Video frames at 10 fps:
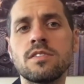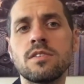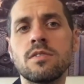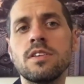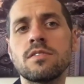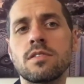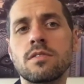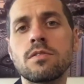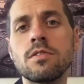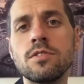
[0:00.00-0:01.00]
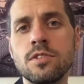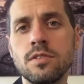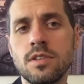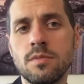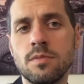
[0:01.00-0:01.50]
So these are
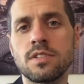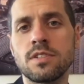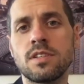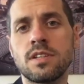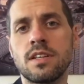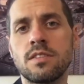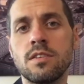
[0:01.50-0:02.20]
crucial numbers to get.